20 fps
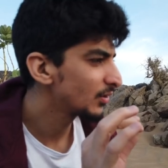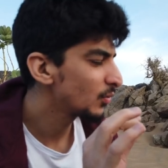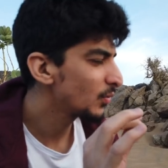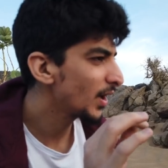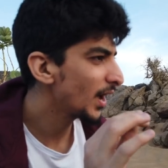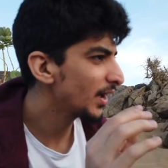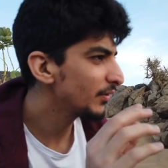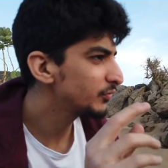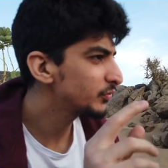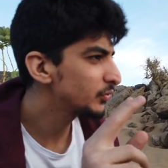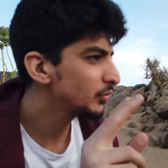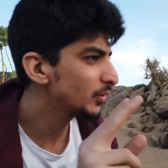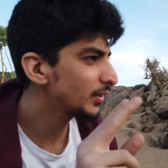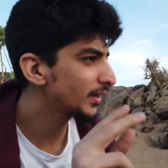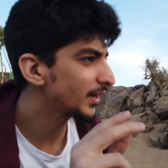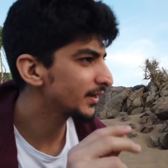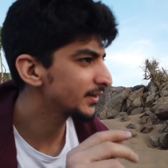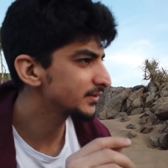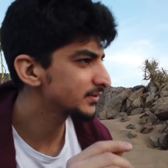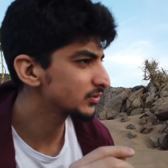We have two
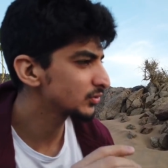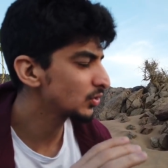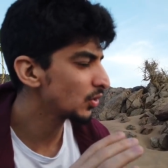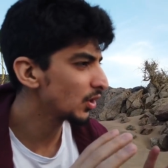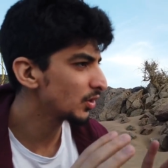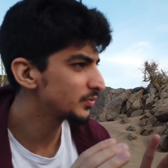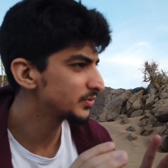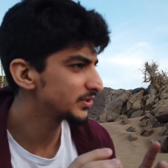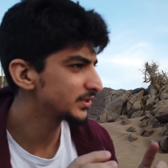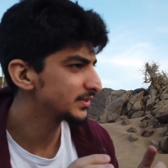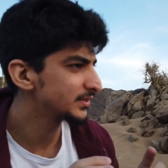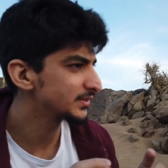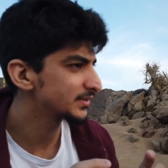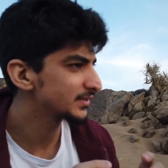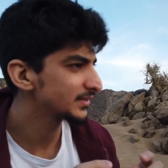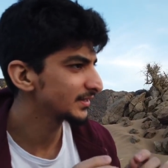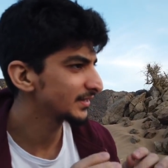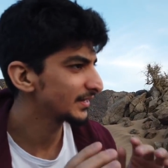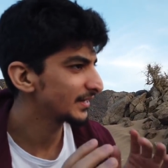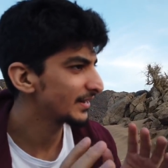cars, two options,
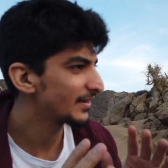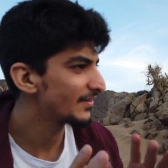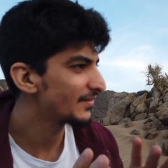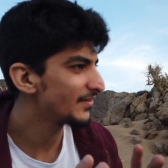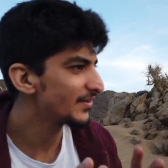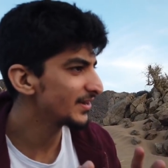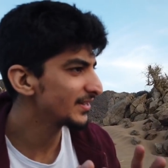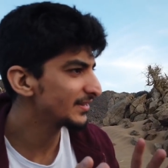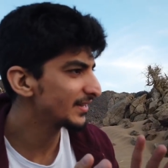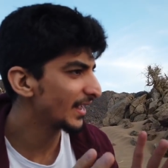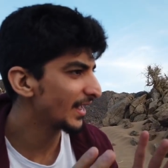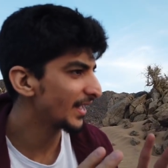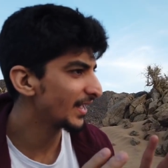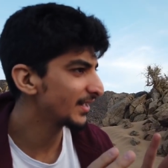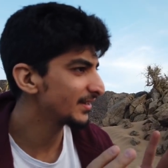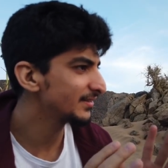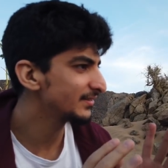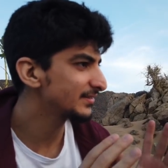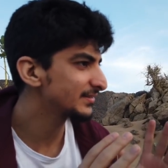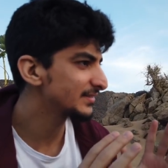red
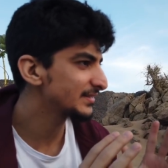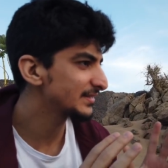and